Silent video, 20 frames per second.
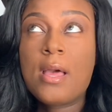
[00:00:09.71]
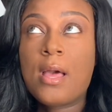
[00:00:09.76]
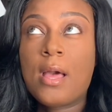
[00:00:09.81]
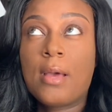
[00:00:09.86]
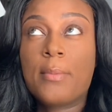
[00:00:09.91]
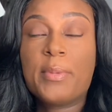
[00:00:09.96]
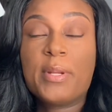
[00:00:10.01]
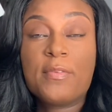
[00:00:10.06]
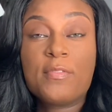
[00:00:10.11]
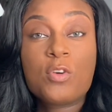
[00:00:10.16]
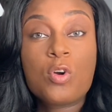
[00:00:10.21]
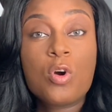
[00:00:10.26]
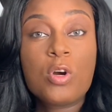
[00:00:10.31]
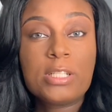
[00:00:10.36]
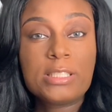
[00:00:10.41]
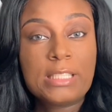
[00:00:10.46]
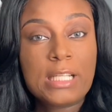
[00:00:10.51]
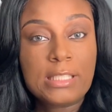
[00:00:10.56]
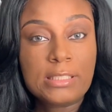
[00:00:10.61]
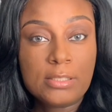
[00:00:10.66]
I mean, of
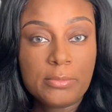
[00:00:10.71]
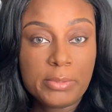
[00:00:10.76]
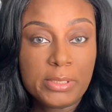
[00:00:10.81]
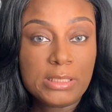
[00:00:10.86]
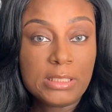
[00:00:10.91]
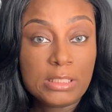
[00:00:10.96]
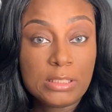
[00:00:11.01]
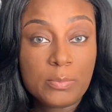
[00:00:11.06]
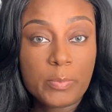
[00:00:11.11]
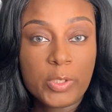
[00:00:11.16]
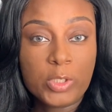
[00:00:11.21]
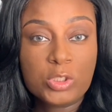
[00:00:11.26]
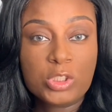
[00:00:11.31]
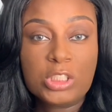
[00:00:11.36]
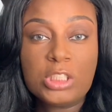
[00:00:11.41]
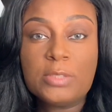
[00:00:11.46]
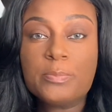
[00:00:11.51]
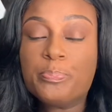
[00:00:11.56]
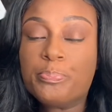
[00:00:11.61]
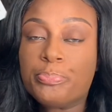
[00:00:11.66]
course, as a business
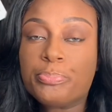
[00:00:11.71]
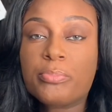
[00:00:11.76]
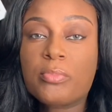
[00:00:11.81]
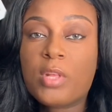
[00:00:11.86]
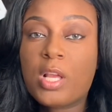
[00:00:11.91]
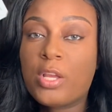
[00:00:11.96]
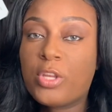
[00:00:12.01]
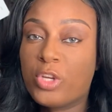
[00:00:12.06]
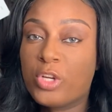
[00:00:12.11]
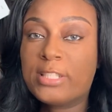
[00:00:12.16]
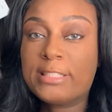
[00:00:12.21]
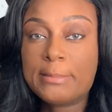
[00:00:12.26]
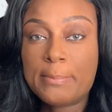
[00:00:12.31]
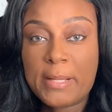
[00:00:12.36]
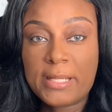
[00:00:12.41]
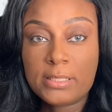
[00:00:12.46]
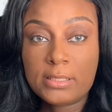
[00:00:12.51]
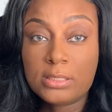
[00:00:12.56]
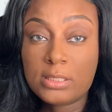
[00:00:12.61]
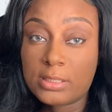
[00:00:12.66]
person, you're
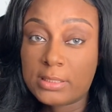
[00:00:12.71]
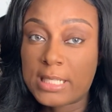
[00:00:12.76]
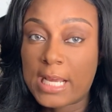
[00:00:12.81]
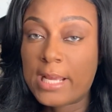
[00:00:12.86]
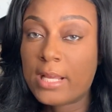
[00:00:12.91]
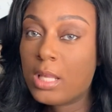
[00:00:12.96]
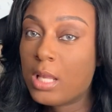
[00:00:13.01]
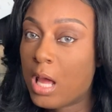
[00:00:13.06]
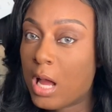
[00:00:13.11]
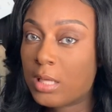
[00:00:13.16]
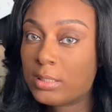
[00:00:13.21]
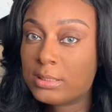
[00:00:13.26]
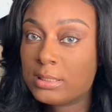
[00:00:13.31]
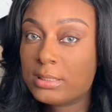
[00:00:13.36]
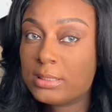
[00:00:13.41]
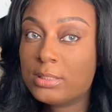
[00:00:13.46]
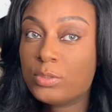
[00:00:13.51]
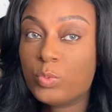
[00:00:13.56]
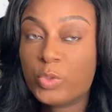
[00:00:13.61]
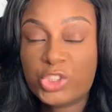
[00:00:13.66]
expected to take
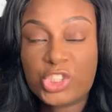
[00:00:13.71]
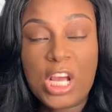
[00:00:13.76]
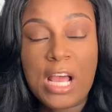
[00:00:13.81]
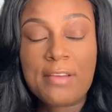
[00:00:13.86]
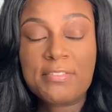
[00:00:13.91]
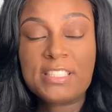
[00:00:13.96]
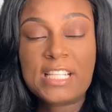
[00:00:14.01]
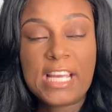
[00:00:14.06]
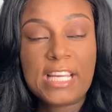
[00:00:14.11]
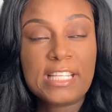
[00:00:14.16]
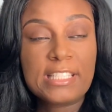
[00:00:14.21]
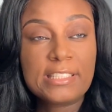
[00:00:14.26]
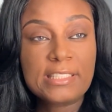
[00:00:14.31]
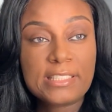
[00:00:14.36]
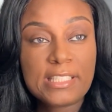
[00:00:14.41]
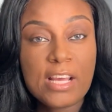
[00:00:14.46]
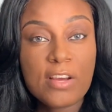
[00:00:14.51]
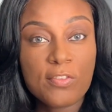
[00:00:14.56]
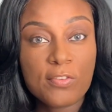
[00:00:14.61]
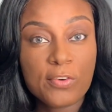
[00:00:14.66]
losses, which I've taken
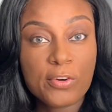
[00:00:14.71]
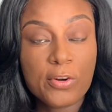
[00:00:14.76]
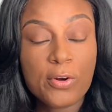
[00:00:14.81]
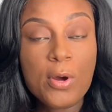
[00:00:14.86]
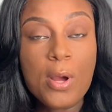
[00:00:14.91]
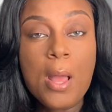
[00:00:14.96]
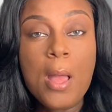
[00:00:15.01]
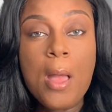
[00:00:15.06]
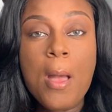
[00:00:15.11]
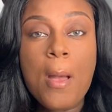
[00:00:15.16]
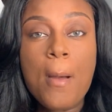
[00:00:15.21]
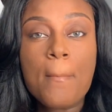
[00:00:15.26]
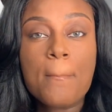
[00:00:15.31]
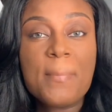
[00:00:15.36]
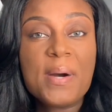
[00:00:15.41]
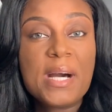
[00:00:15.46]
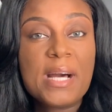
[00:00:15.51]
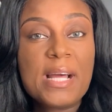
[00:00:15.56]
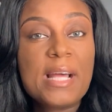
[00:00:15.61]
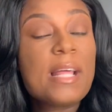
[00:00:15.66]
several,
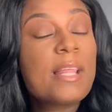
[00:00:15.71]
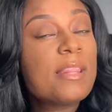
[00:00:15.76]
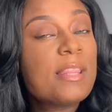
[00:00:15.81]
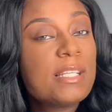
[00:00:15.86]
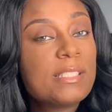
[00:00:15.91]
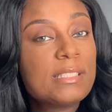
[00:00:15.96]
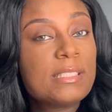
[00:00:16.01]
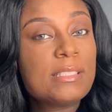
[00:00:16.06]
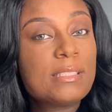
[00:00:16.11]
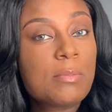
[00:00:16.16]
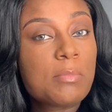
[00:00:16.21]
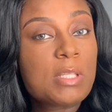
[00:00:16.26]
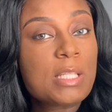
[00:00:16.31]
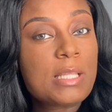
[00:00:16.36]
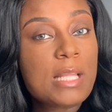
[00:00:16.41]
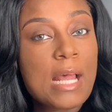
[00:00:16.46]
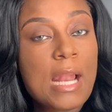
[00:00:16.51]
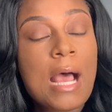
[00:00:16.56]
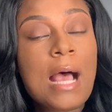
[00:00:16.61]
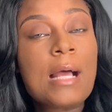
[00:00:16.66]
but this is something
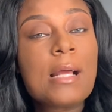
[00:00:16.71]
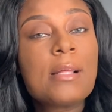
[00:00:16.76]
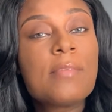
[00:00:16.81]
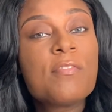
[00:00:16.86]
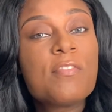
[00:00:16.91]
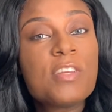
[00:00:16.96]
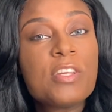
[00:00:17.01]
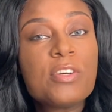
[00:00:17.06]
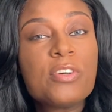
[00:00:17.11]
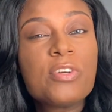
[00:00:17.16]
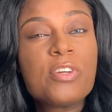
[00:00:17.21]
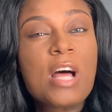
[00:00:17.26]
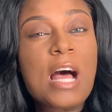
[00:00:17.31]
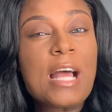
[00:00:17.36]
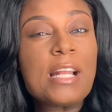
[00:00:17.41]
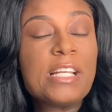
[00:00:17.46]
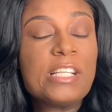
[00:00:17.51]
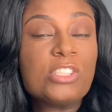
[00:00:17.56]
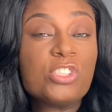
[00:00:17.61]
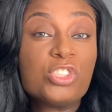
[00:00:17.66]
that I feel I
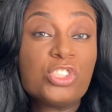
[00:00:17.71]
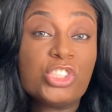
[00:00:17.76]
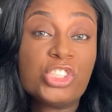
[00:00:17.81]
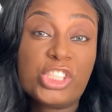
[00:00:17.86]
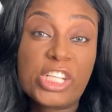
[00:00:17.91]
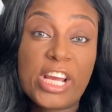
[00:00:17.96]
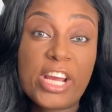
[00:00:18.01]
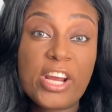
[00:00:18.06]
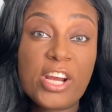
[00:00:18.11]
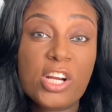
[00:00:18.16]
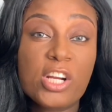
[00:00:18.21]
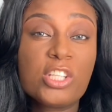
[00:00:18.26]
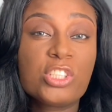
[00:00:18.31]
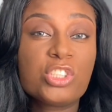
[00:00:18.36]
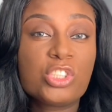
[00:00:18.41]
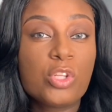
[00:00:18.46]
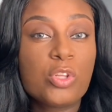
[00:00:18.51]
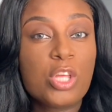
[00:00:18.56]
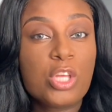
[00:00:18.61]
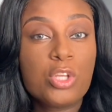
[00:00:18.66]
need to share
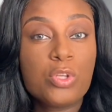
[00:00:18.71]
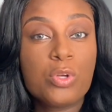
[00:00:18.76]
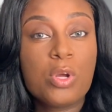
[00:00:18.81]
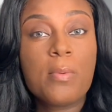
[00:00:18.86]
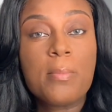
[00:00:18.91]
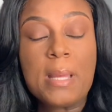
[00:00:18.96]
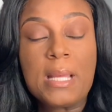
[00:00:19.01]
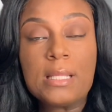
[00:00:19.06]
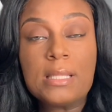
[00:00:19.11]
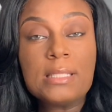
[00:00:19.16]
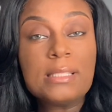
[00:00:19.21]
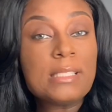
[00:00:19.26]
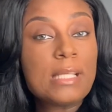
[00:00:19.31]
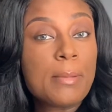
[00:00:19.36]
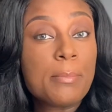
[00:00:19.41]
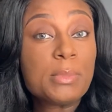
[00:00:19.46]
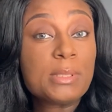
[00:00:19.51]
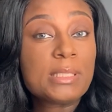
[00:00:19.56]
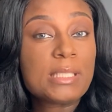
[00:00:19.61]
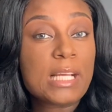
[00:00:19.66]
so that you don't make the
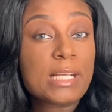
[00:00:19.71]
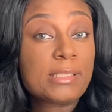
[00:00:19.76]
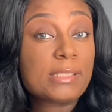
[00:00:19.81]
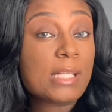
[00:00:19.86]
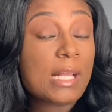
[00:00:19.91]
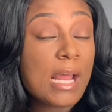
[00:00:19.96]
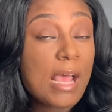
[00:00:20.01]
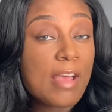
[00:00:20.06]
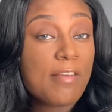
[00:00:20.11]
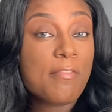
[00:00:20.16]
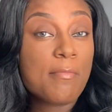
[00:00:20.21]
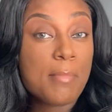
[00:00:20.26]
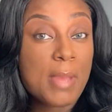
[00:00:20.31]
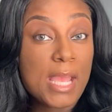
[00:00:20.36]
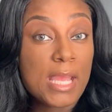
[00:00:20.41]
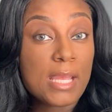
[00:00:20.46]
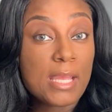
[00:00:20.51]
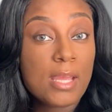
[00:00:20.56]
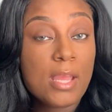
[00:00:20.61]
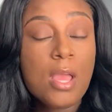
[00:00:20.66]
same mistakes that I've
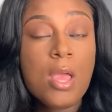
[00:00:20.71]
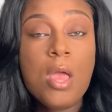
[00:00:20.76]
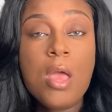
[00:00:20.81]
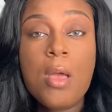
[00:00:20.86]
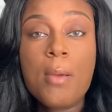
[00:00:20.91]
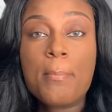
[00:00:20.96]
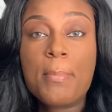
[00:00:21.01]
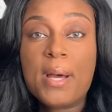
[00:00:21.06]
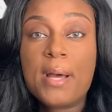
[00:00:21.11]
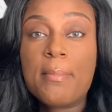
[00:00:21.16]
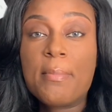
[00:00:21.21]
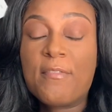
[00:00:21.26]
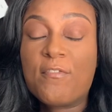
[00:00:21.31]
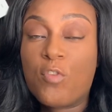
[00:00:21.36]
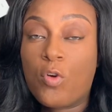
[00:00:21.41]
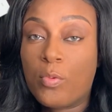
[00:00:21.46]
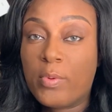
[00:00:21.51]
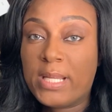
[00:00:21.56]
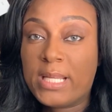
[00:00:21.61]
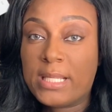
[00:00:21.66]
made. But
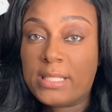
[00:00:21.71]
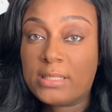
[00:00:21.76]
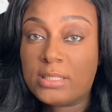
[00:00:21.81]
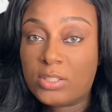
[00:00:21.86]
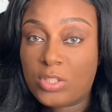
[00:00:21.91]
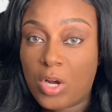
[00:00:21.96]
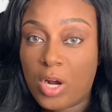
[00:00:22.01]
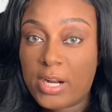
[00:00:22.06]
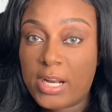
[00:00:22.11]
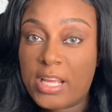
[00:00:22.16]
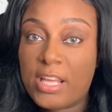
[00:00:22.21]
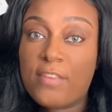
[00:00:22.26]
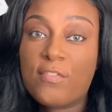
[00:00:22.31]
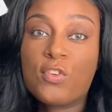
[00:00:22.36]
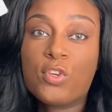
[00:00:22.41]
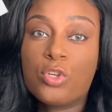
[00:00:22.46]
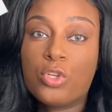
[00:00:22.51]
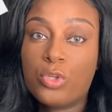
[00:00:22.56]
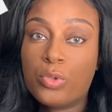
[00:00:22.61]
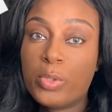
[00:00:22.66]
before we get started, if
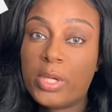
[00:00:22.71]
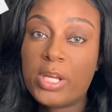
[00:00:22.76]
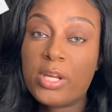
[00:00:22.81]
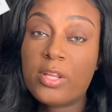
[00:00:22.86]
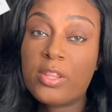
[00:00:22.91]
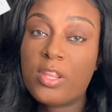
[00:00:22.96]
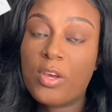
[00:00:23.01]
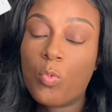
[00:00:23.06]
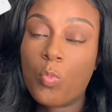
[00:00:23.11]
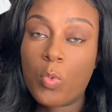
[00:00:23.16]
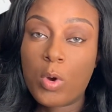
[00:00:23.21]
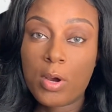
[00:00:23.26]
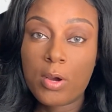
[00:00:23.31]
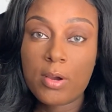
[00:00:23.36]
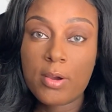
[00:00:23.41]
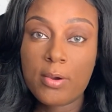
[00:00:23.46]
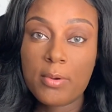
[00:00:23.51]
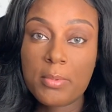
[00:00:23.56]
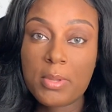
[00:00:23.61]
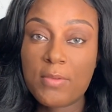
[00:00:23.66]
you're new here, then
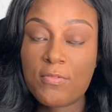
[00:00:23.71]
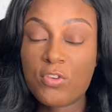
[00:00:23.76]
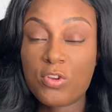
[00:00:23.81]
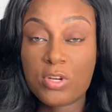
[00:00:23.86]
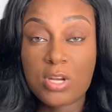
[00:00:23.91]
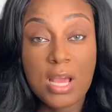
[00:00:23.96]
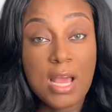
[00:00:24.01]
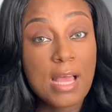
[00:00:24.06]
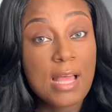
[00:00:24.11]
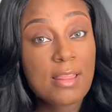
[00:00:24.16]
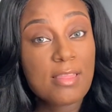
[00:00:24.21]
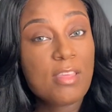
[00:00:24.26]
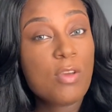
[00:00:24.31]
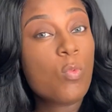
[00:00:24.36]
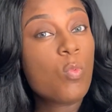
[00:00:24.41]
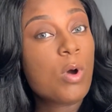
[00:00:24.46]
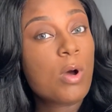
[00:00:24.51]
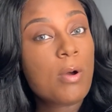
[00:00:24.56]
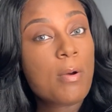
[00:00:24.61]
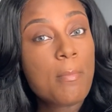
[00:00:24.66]
welcome. If you're not, then
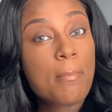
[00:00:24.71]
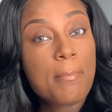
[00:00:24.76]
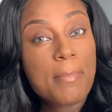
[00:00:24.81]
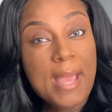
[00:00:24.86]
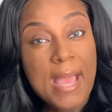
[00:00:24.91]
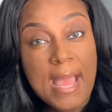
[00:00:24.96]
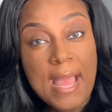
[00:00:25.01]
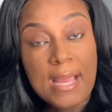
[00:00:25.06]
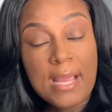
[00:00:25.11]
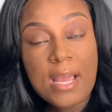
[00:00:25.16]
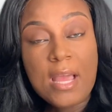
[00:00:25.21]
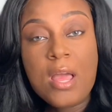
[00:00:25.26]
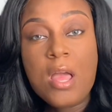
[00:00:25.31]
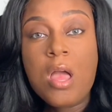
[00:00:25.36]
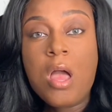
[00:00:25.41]
welcome back.